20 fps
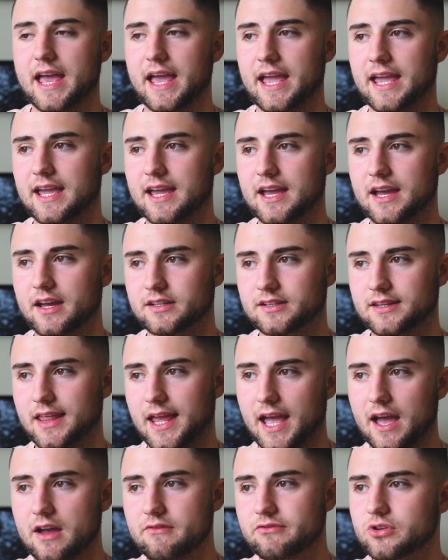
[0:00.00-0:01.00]
and
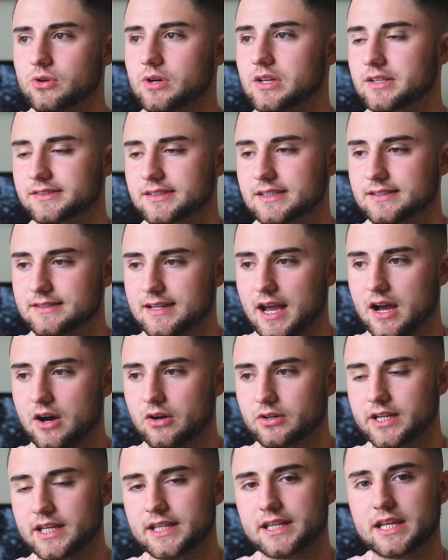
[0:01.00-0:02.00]
they have you all sit
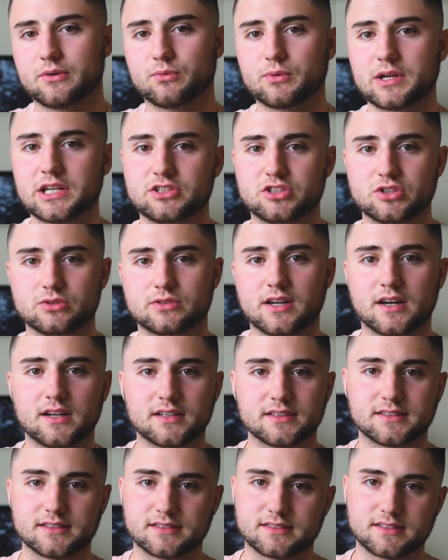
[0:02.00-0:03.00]
down and they read you
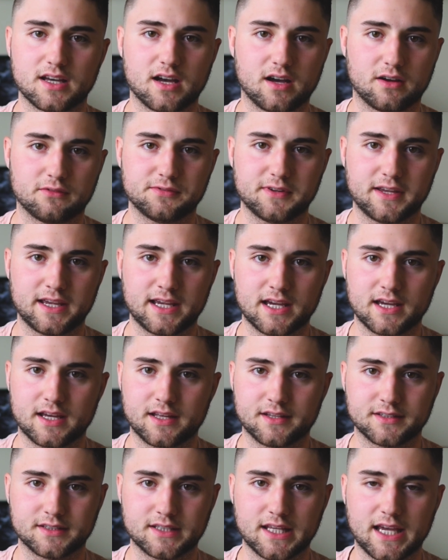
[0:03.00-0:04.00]
tons of stuff
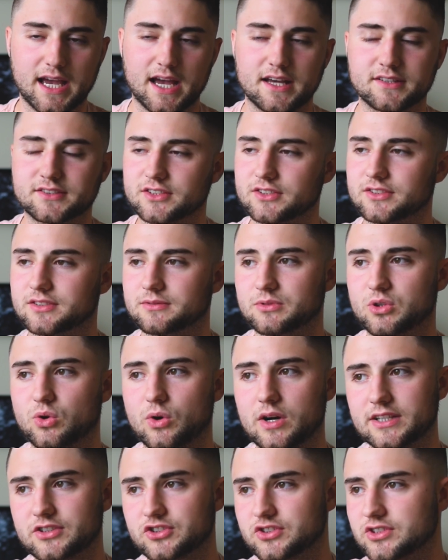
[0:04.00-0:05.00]
and they ask you some
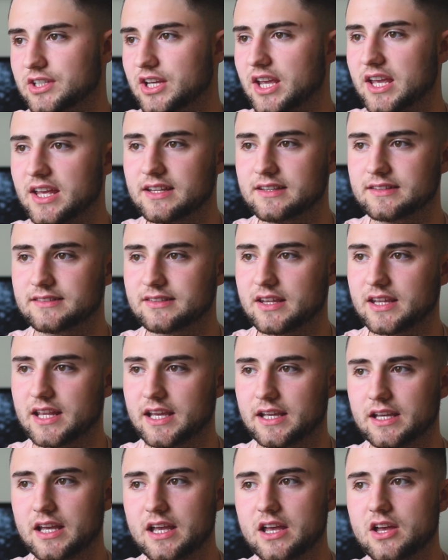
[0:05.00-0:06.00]
questions and
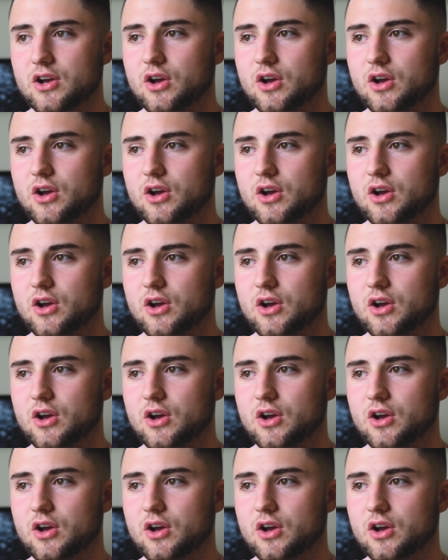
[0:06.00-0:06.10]
they